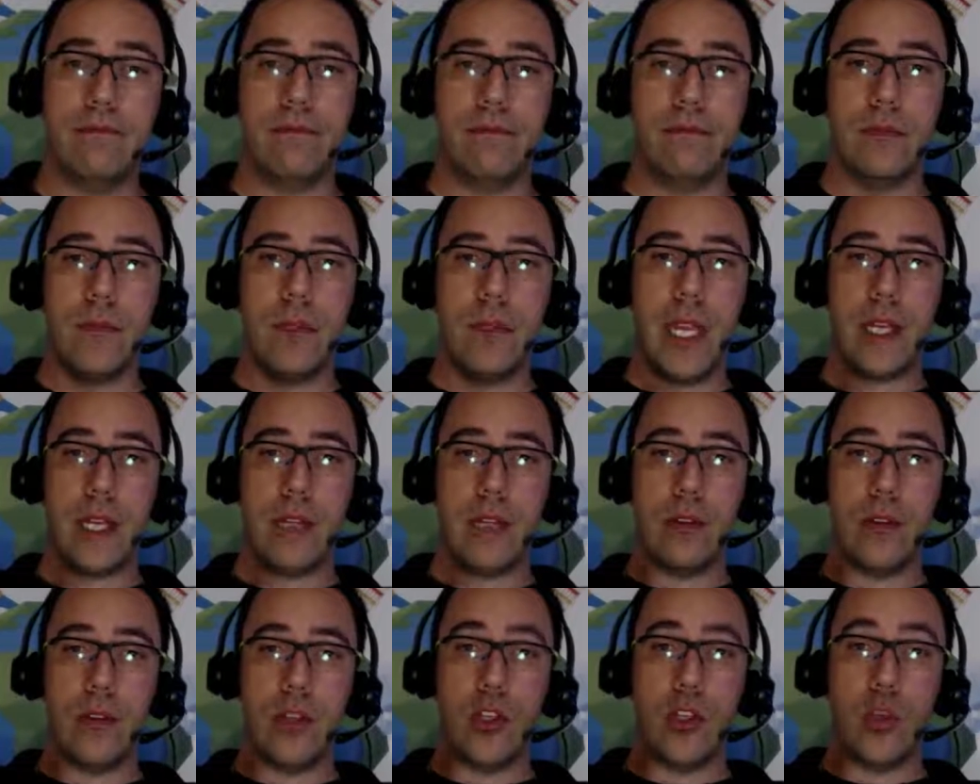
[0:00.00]

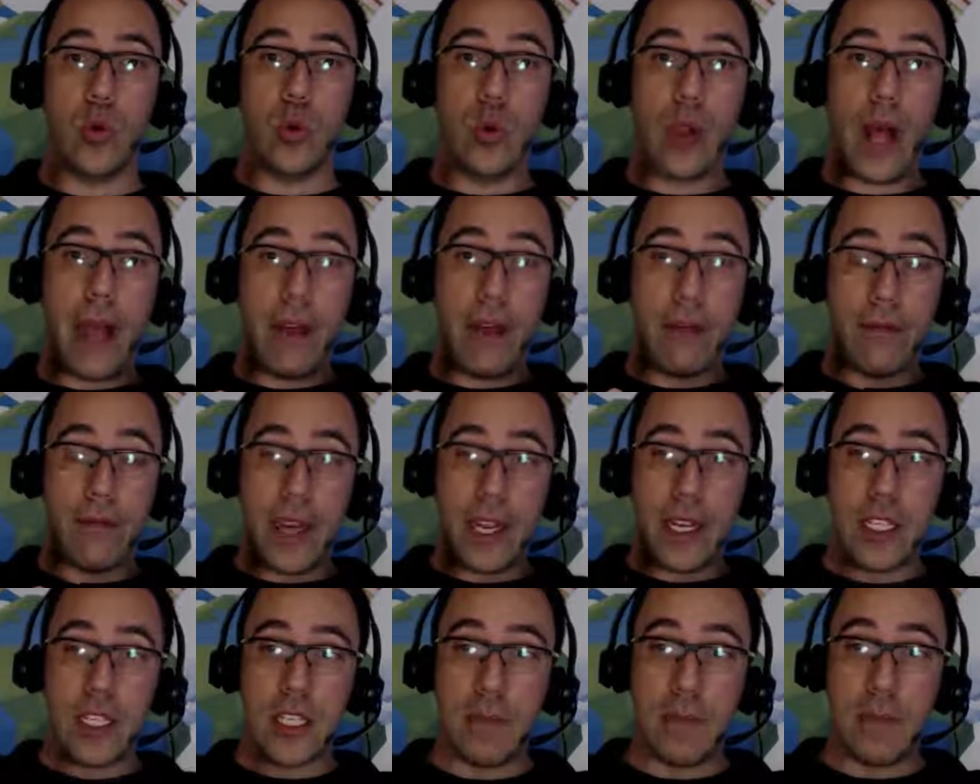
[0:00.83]
that you will have
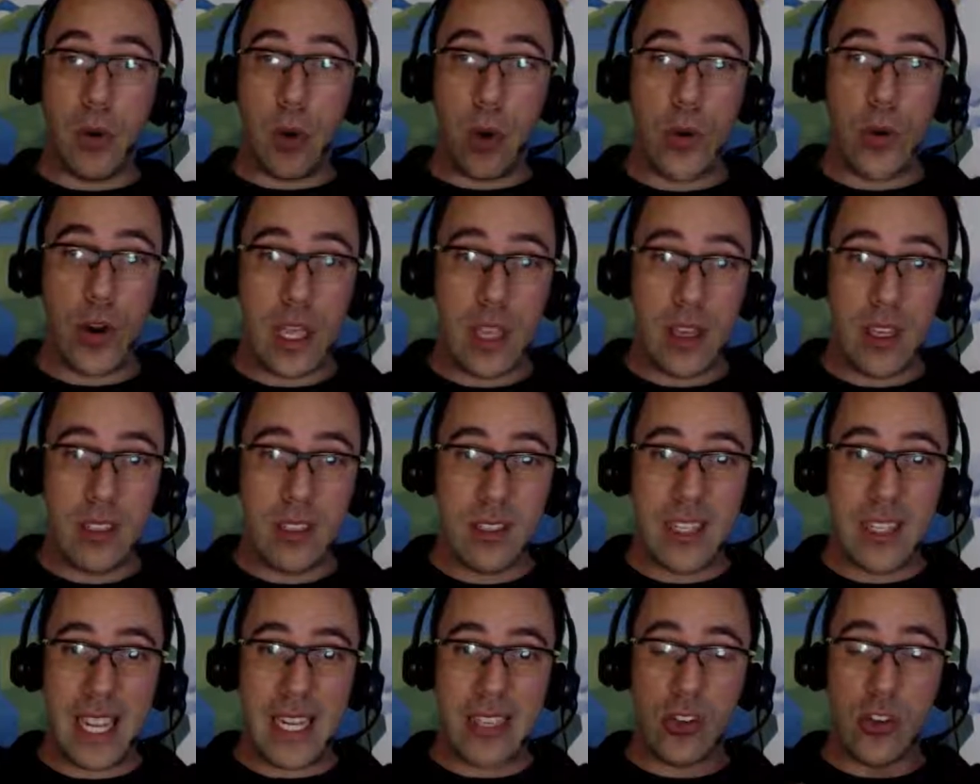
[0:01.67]
fun exploring
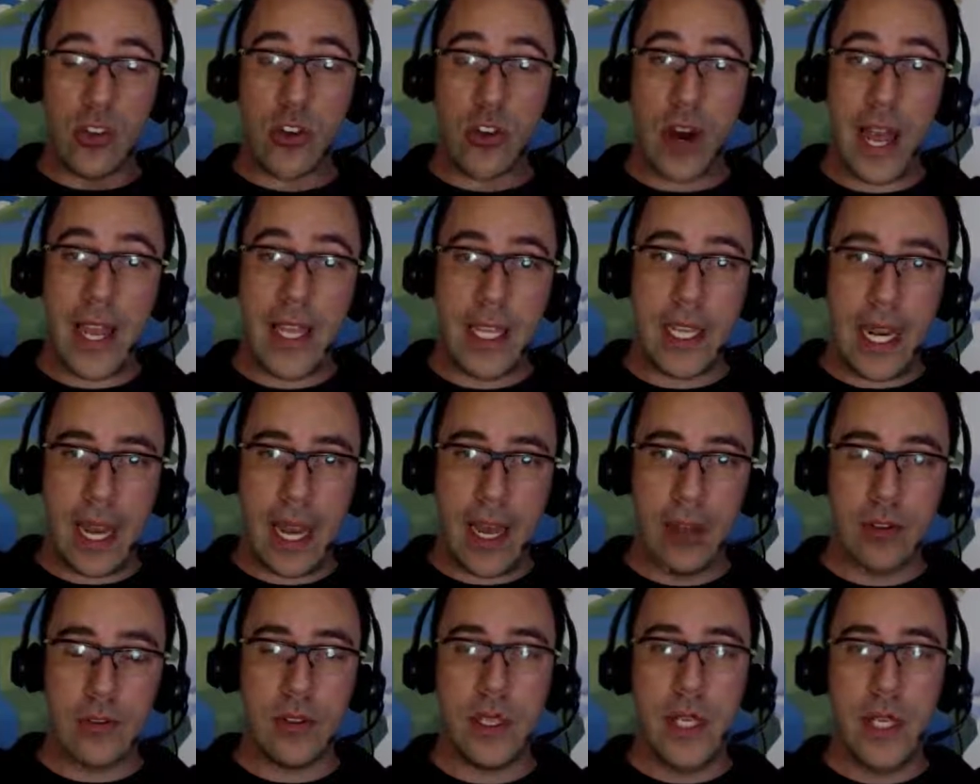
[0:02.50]
this and trying it
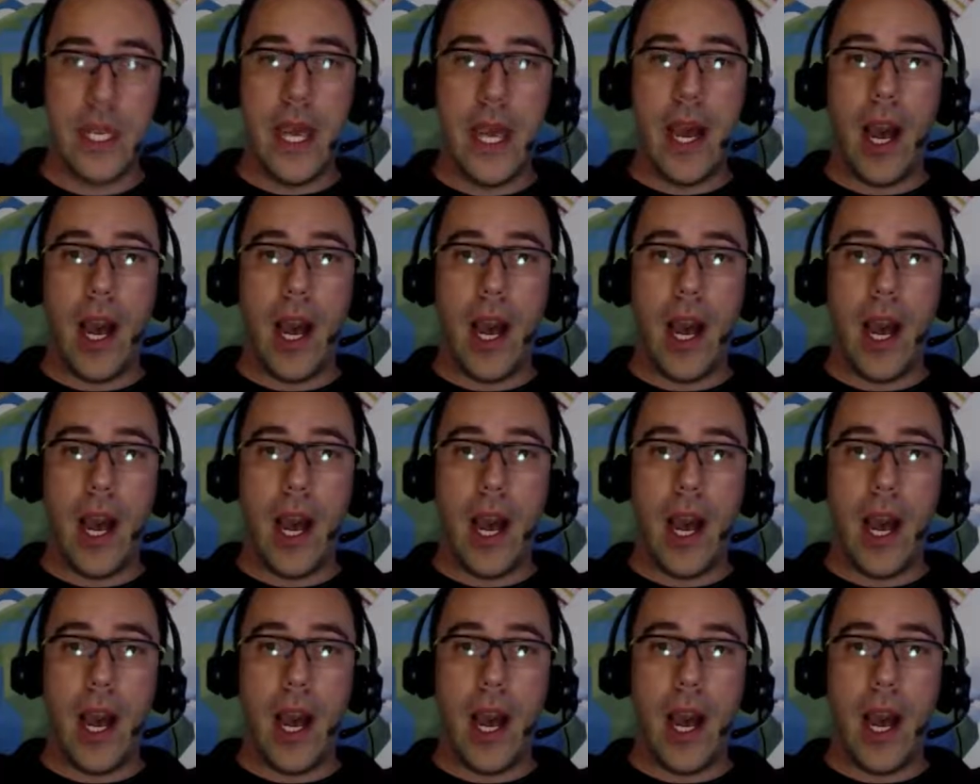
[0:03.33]
out.